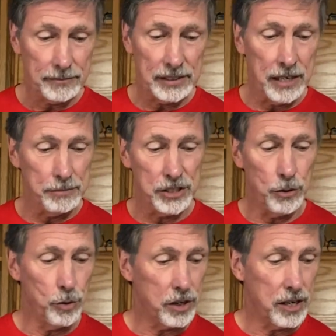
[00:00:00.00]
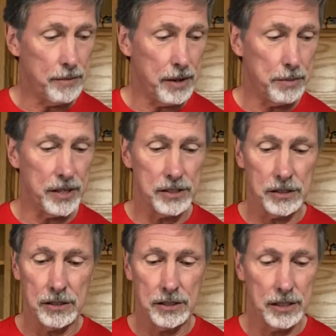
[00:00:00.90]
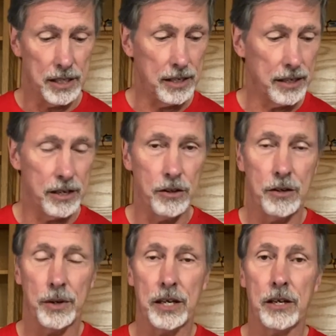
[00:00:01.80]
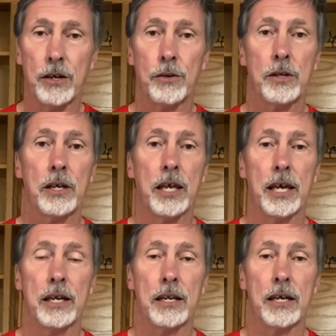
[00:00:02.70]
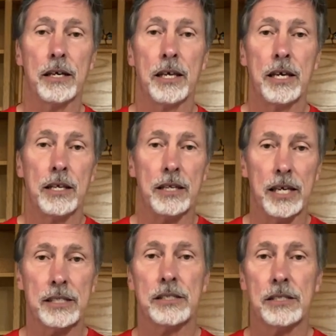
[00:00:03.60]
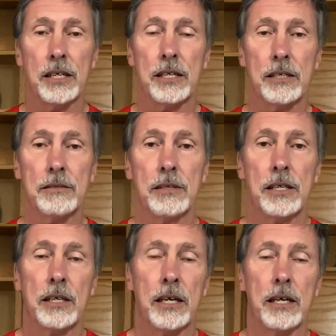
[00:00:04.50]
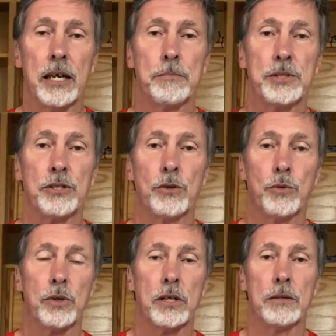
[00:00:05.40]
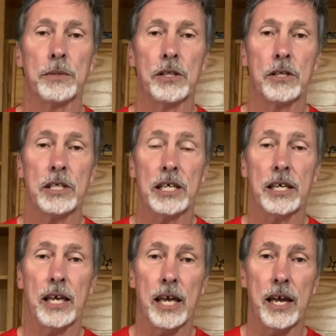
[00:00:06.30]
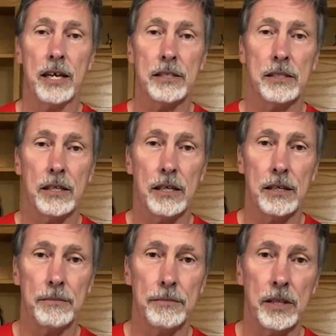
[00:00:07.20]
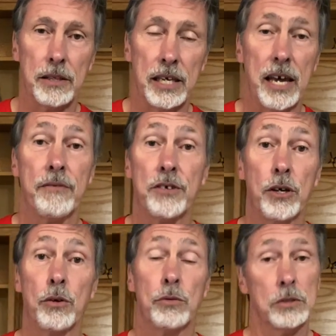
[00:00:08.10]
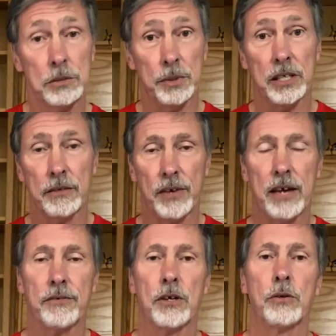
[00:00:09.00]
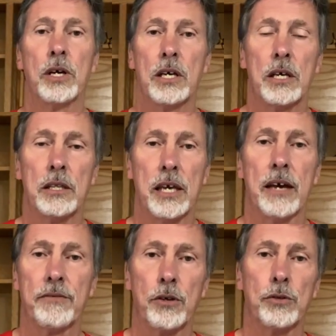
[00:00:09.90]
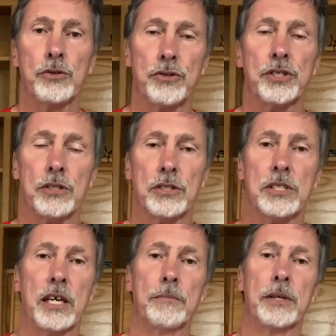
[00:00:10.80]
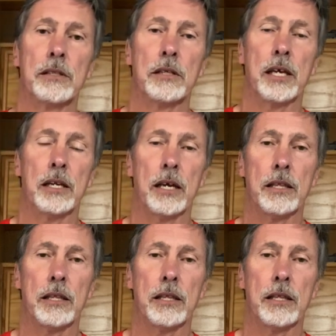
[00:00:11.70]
I'm still working on my puzzle. I got a long way to go. And the next episode, we're going to be looking at the AAFCO, speaking of AAFCO, the AAFCO nutritional statement. And